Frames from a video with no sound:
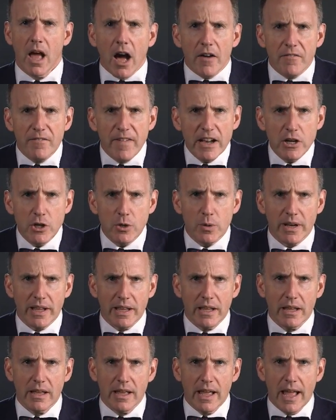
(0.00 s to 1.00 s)

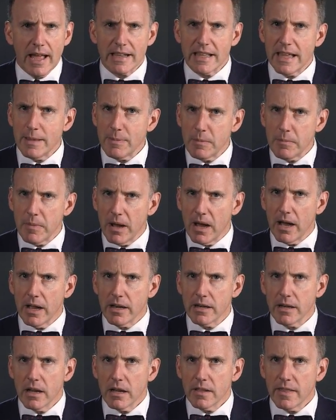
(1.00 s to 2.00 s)
Eventually, and keep in
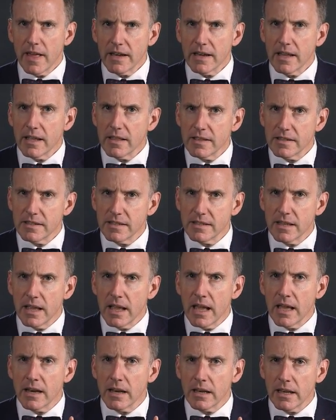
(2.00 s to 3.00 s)
mind that this is
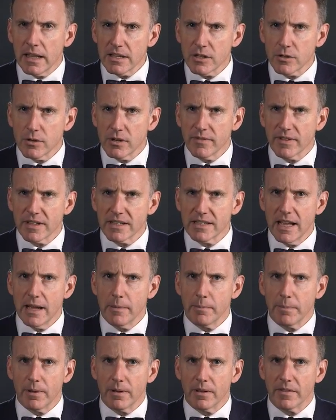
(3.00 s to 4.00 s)
an illustrative
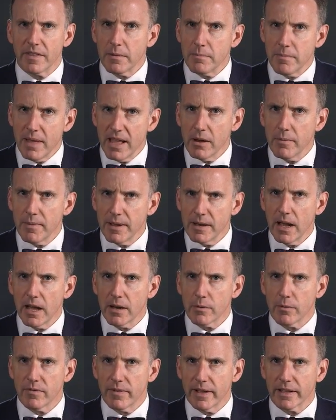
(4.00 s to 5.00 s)
example that may or may
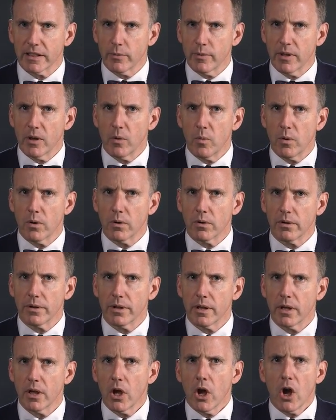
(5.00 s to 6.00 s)
not reflect the real world,
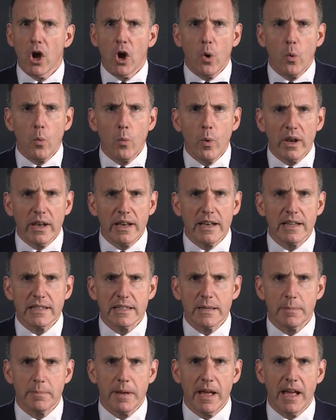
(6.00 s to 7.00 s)
willingness
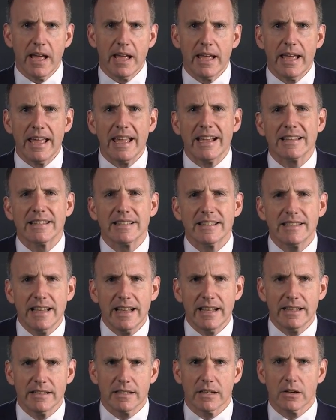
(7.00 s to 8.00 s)
to pay
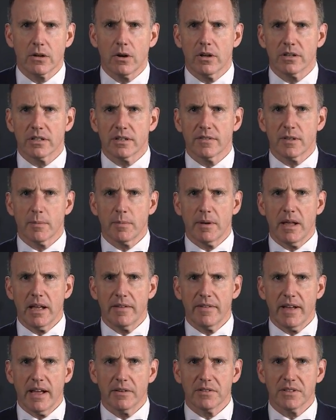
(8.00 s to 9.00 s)
exceeds the cost of supply
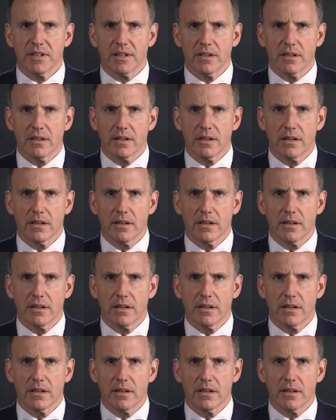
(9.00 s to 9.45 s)
of housing.